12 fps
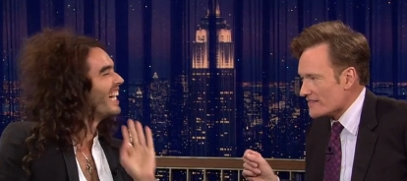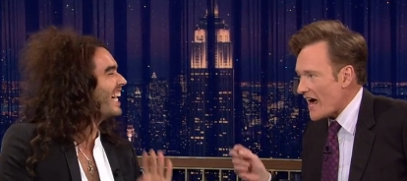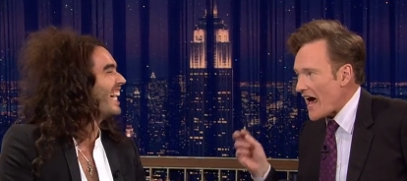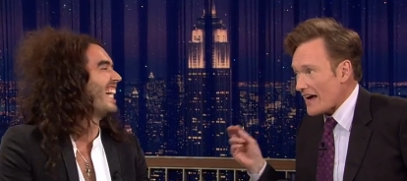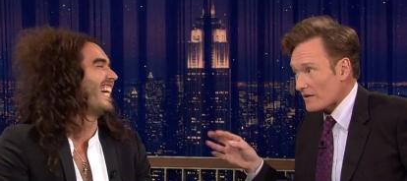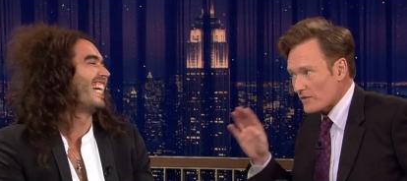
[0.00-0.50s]

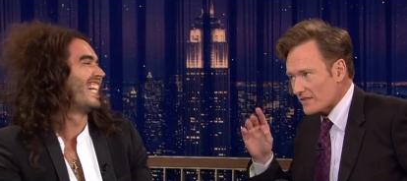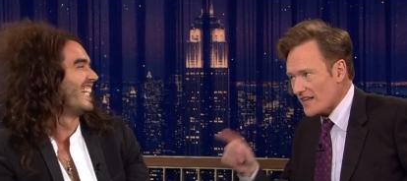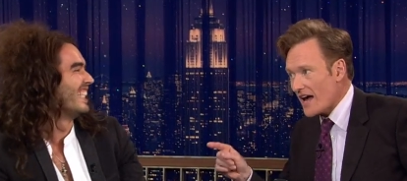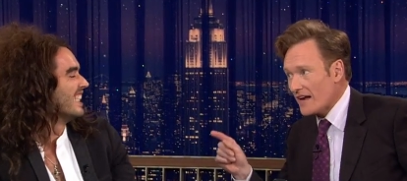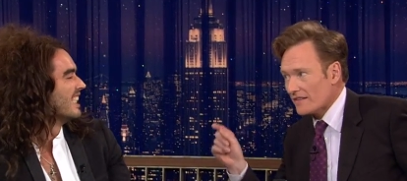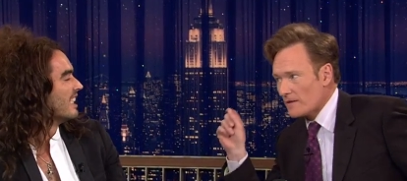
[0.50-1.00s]
Speaker 1: that, but
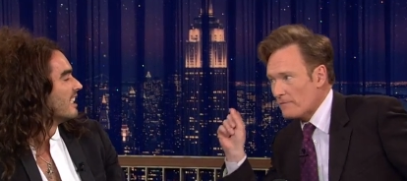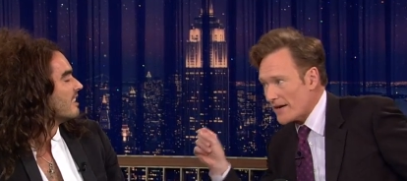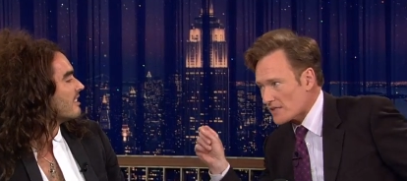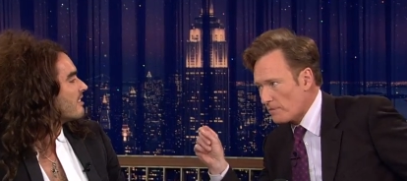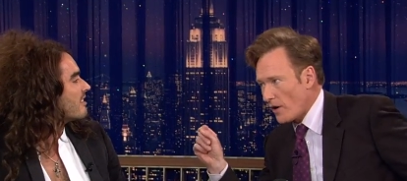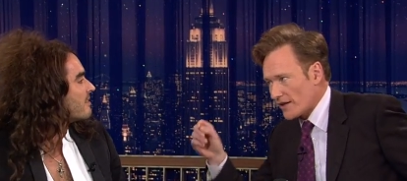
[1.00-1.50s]
then the
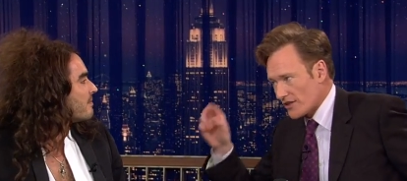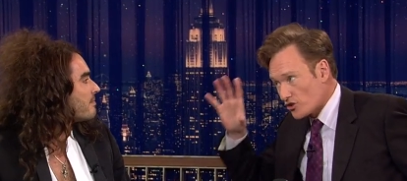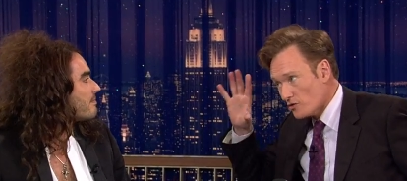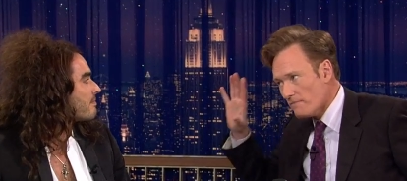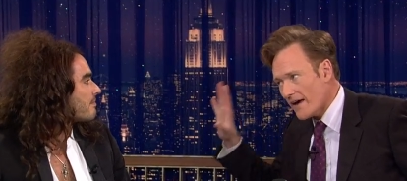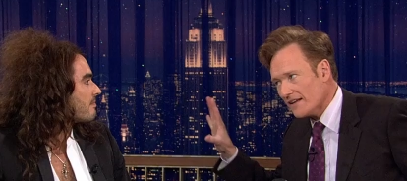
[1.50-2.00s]
best part is
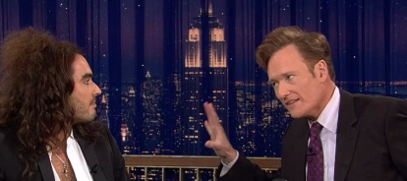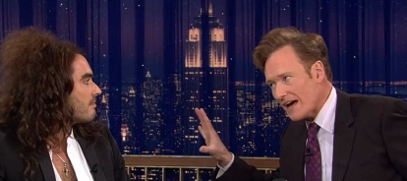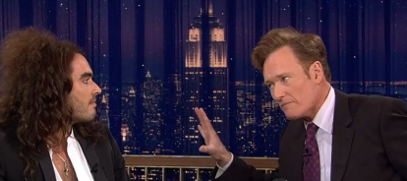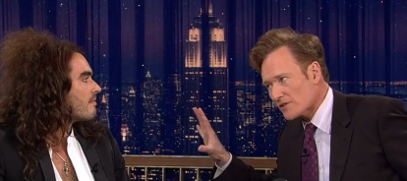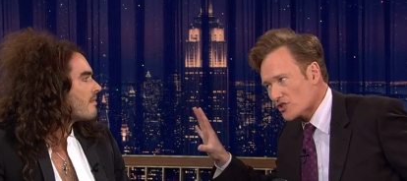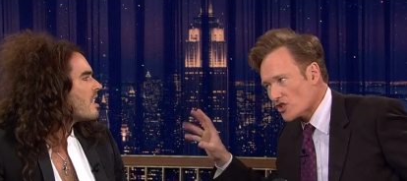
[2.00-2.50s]
you made
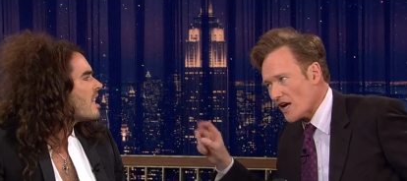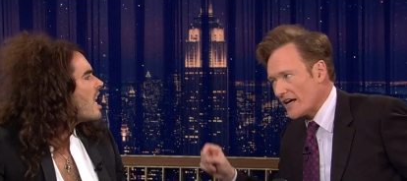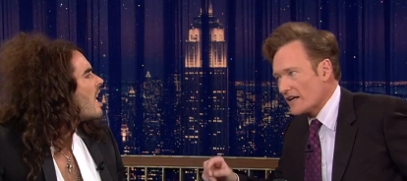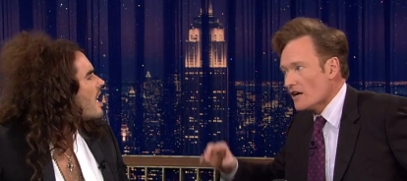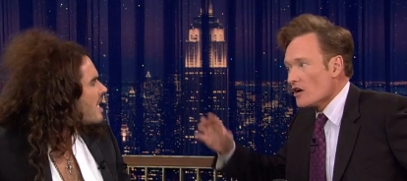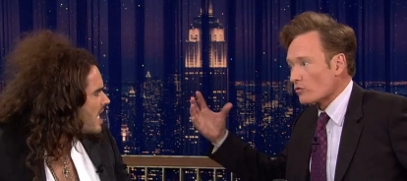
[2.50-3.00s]
that
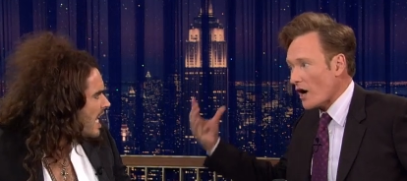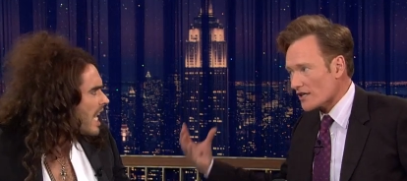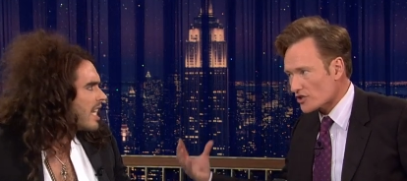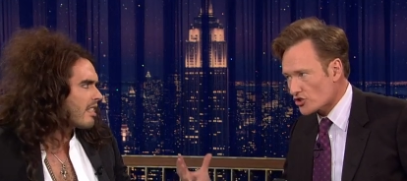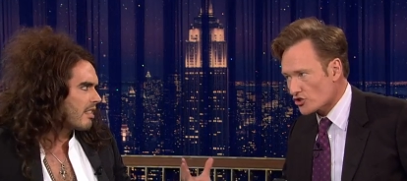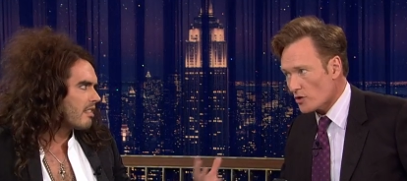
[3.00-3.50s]
mistake. Yes.
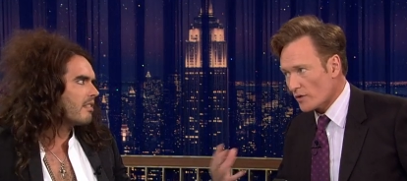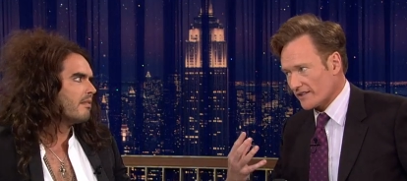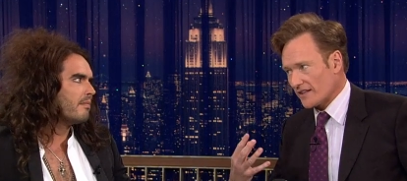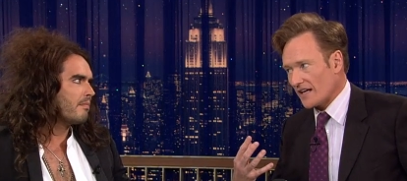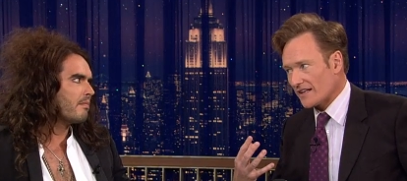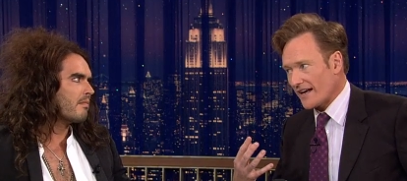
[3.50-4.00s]
Rod Stewart
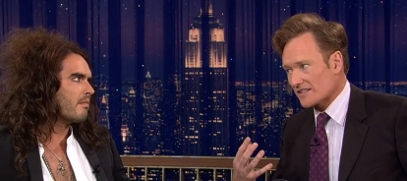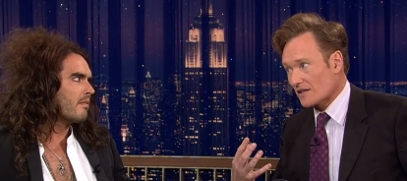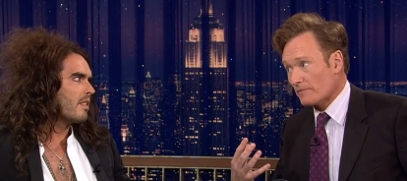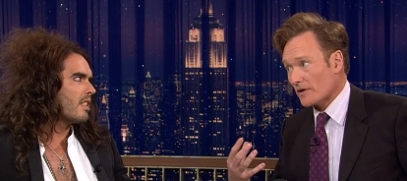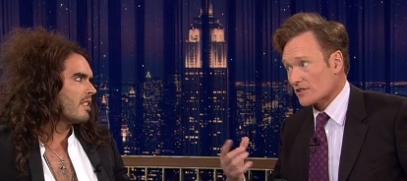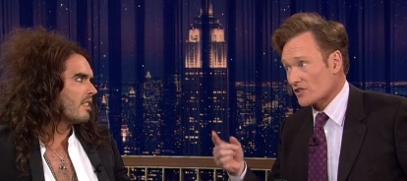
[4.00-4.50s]
then gets
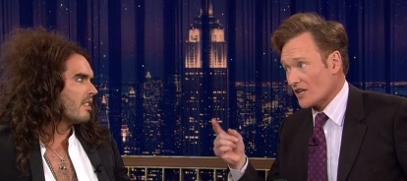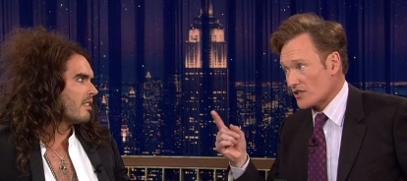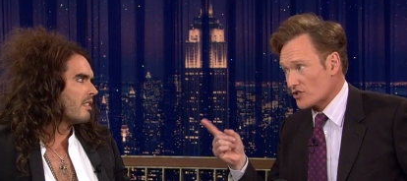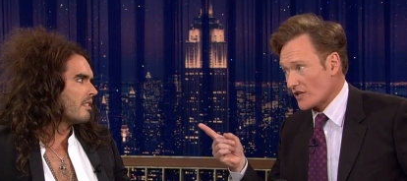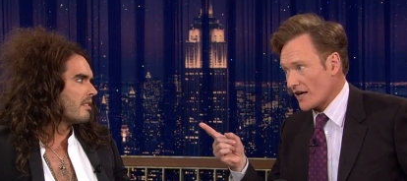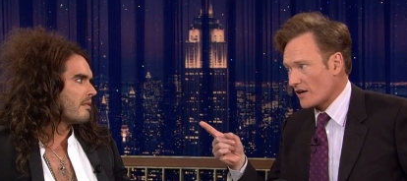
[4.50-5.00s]
up on
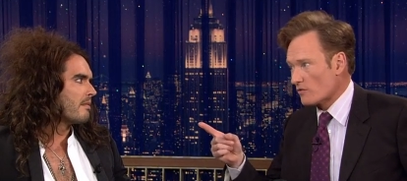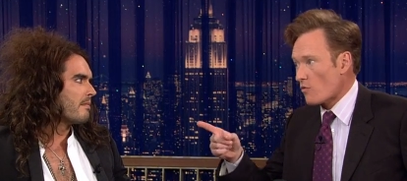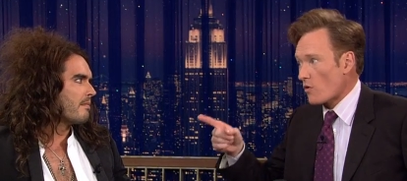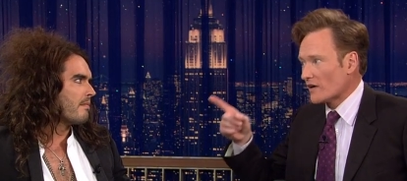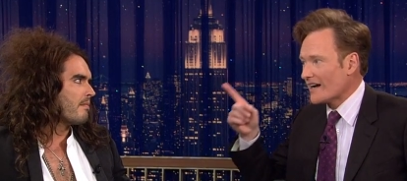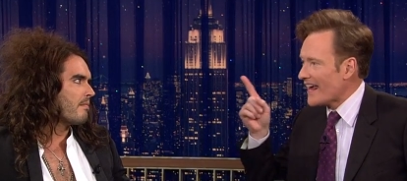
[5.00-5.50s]
stage to get an
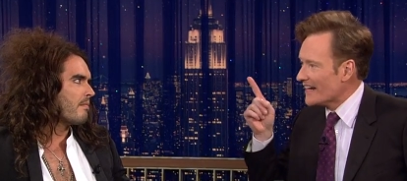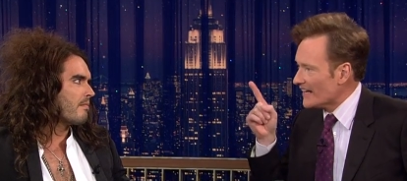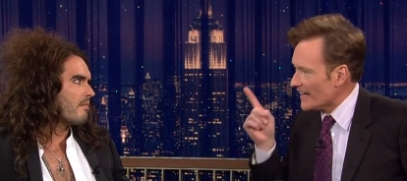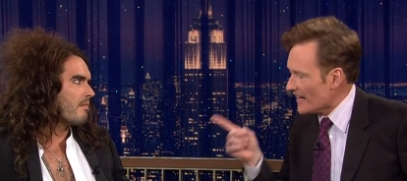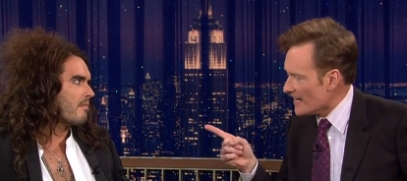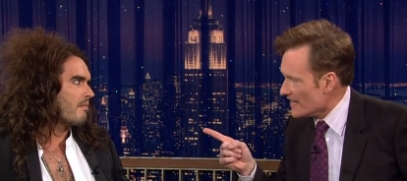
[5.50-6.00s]
award, and
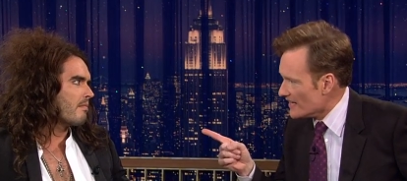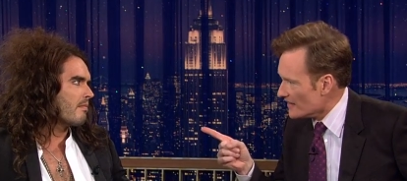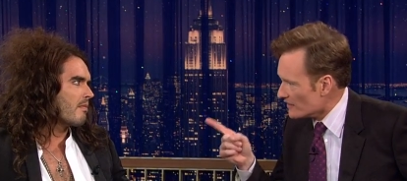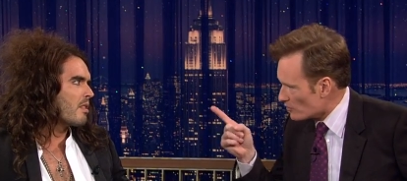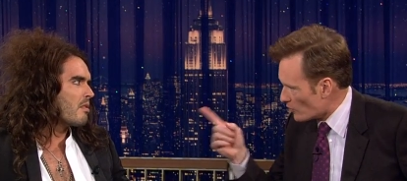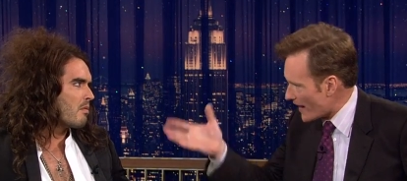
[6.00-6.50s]

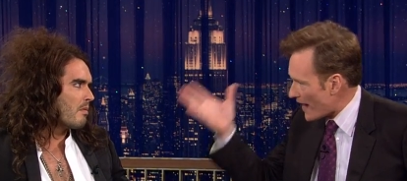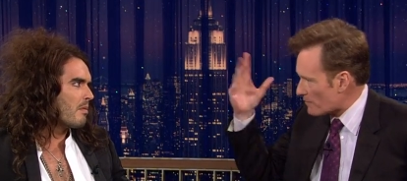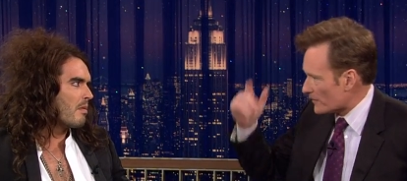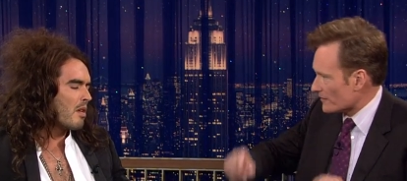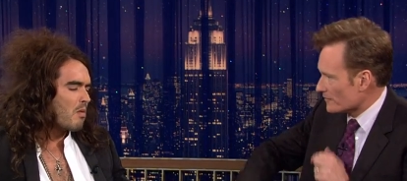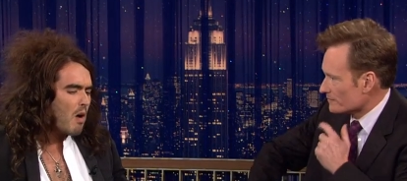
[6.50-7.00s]
Speaker 2: he, what
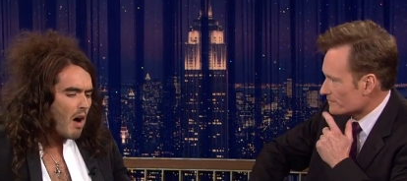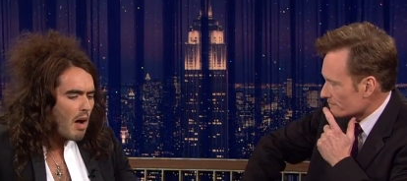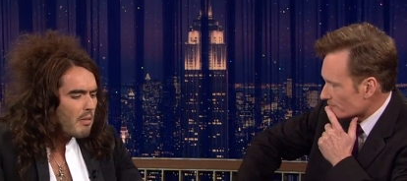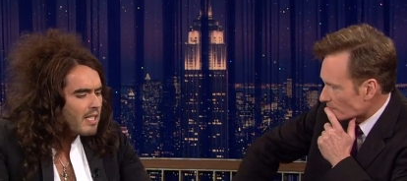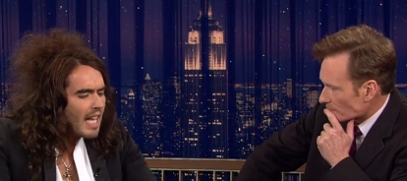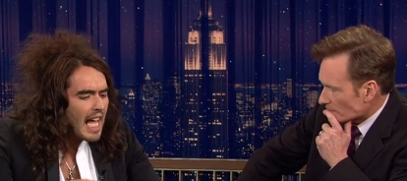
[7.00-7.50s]
happened? Well, I
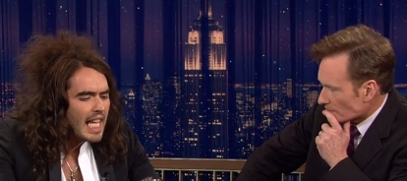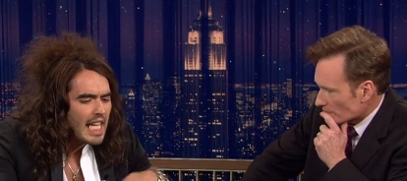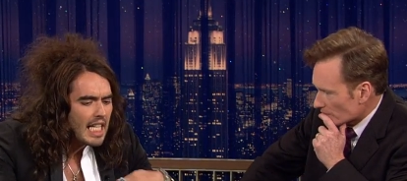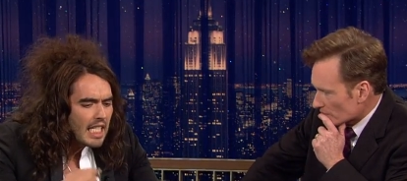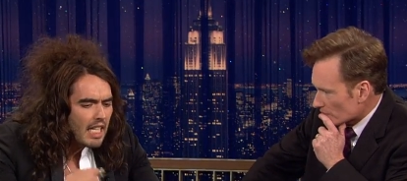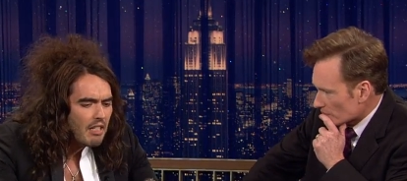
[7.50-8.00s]
was sat
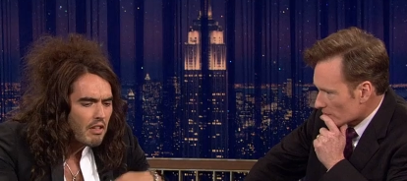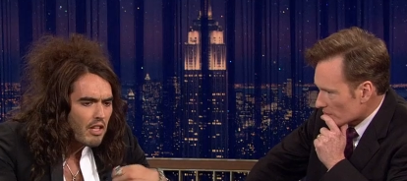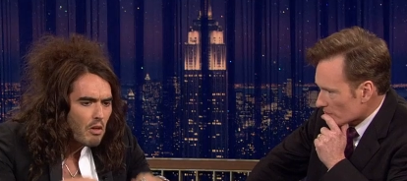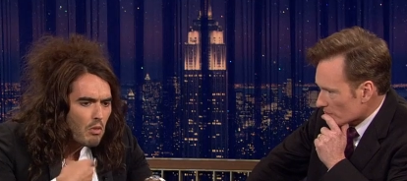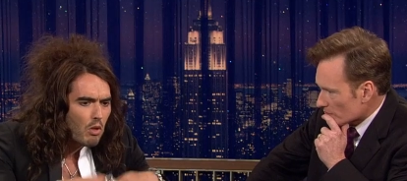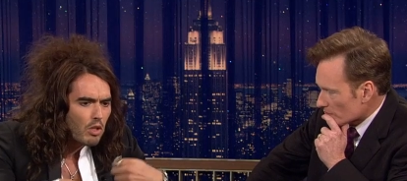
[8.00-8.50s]
eating dinner at the
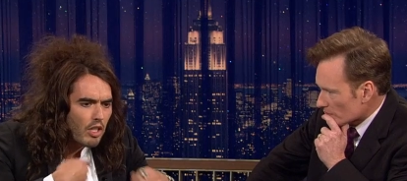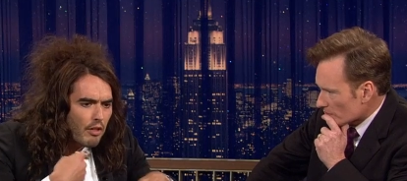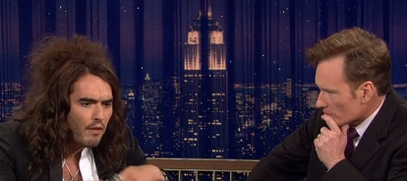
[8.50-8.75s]
award at the